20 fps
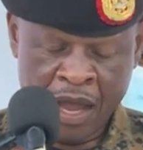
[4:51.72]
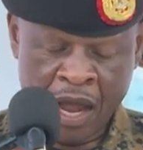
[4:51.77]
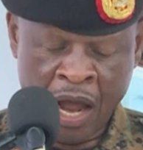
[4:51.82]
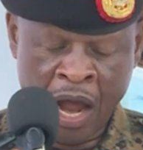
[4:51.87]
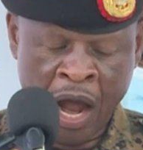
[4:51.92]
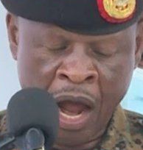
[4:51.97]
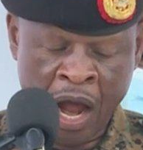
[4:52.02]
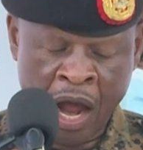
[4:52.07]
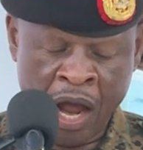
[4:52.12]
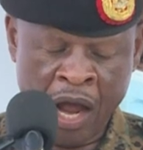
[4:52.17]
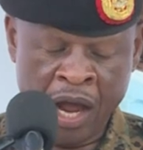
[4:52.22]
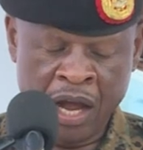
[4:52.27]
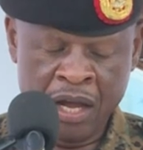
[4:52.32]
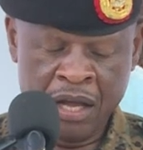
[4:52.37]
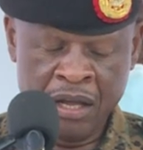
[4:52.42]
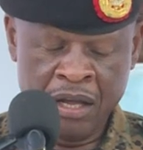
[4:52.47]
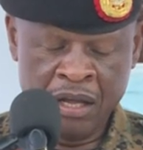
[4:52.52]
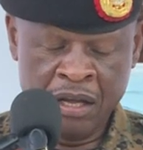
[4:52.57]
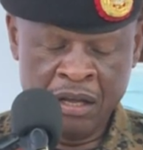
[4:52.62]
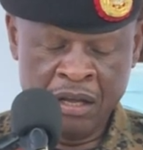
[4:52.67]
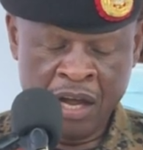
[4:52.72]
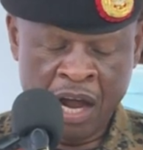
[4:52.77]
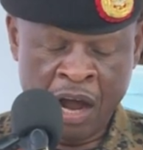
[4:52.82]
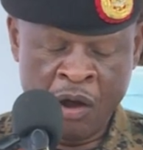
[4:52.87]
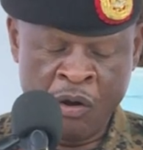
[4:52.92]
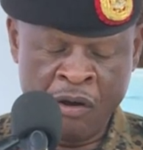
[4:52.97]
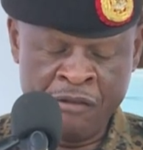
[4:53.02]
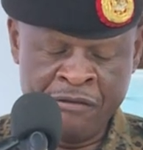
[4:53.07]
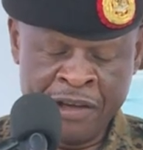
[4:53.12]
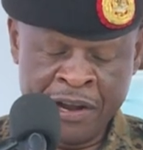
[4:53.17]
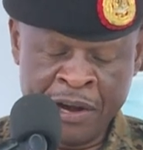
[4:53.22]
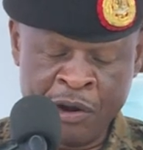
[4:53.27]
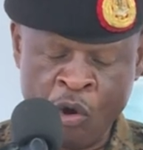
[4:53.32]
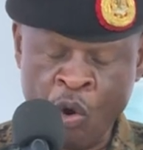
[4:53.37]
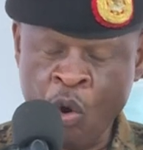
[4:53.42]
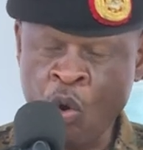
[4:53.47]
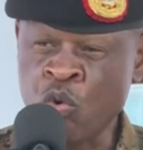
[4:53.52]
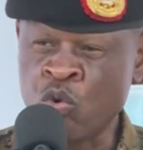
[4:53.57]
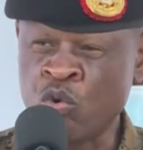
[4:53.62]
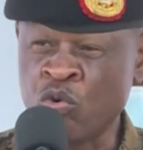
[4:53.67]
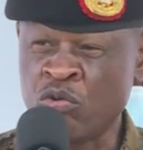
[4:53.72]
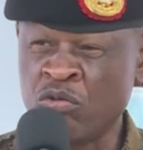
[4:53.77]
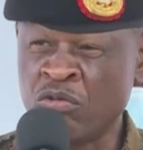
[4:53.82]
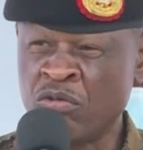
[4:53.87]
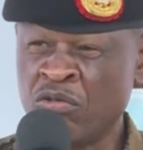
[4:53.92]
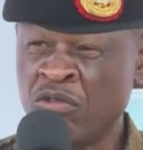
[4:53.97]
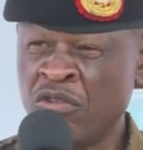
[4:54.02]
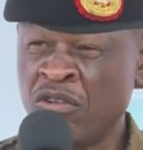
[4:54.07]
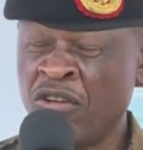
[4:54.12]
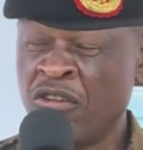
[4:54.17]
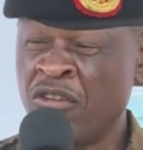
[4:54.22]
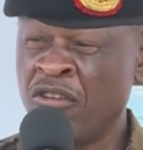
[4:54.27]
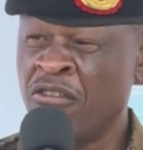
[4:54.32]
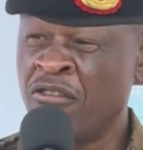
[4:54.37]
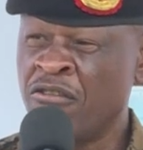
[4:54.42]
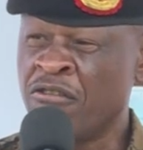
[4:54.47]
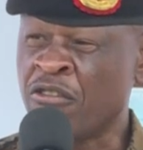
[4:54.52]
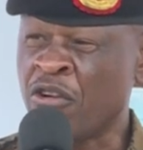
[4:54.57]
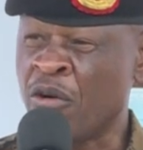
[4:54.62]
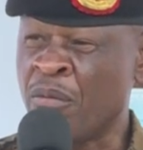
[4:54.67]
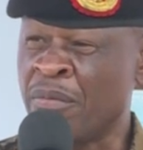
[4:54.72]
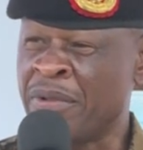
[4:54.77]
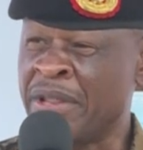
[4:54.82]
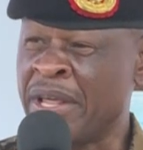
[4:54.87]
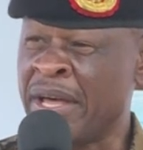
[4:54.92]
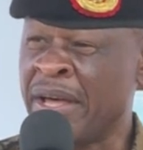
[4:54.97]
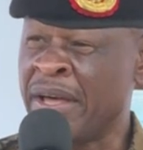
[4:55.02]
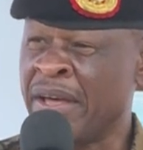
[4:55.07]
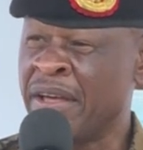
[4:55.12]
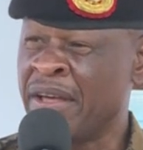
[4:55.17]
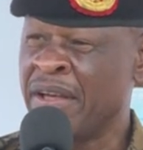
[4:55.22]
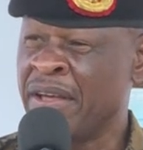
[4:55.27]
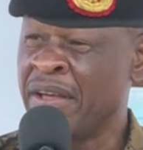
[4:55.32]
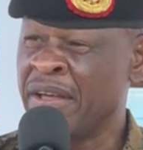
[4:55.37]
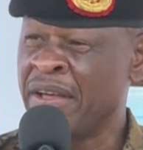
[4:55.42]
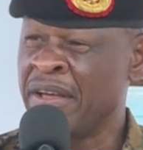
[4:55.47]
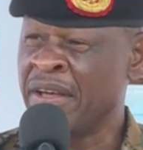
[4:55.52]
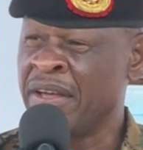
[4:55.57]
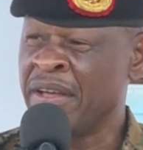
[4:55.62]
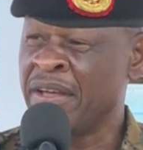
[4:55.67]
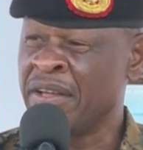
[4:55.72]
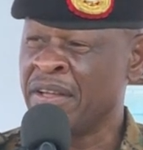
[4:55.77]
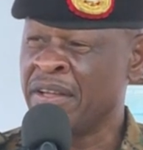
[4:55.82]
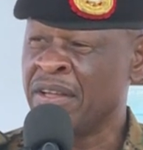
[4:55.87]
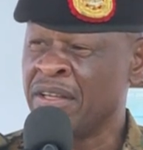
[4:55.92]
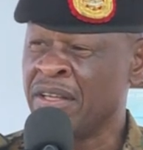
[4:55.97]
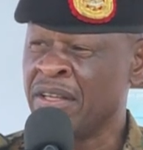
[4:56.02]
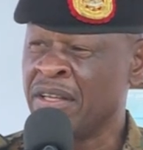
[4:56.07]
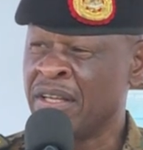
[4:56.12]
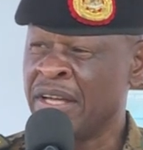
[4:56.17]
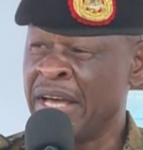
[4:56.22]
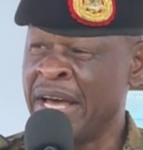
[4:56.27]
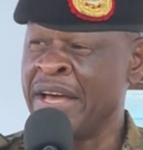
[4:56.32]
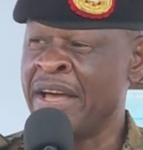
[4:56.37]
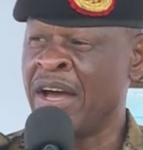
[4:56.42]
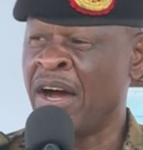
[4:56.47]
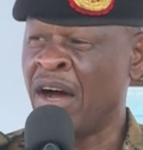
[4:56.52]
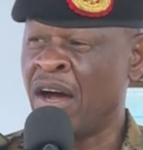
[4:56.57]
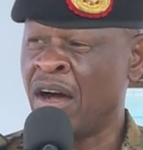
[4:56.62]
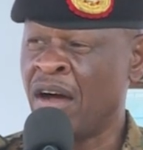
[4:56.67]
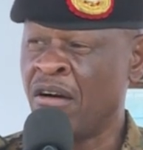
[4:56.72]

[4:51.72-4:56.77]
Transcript: are our very own from the Air